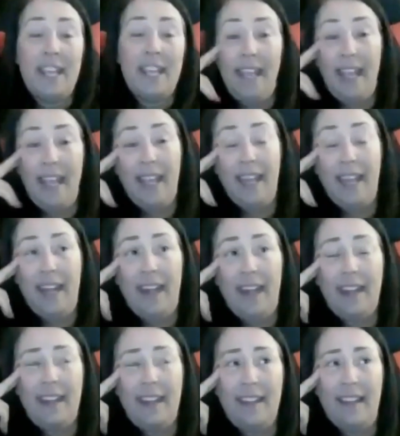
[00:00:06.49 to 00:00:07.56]

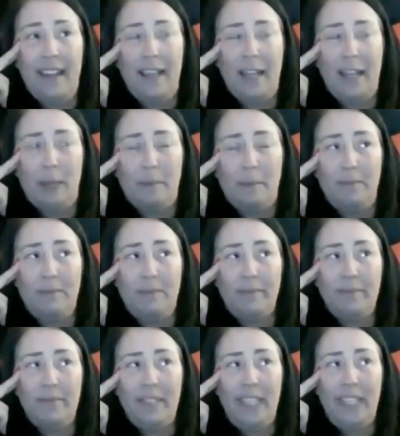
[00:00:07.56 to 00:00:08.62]
And, um,
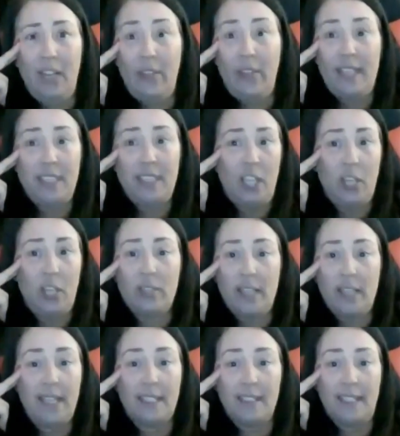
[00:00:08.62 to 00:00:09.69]
you know, that's a huge
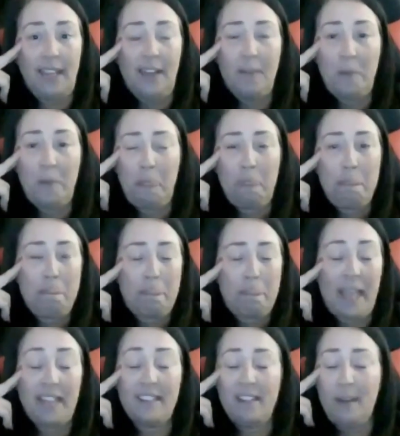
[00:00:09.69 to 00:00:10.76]
legacy.
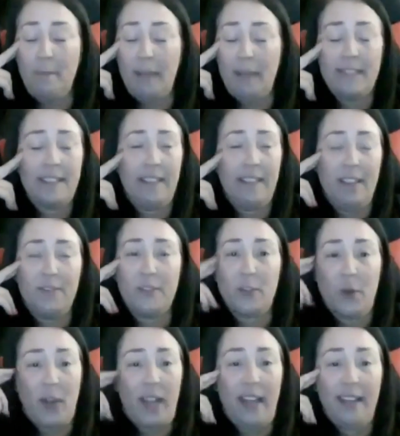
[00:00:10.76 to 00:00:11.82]
That's an amazing love
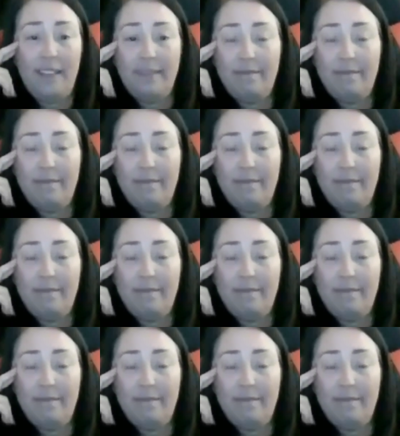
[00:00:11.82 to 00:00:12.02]
story.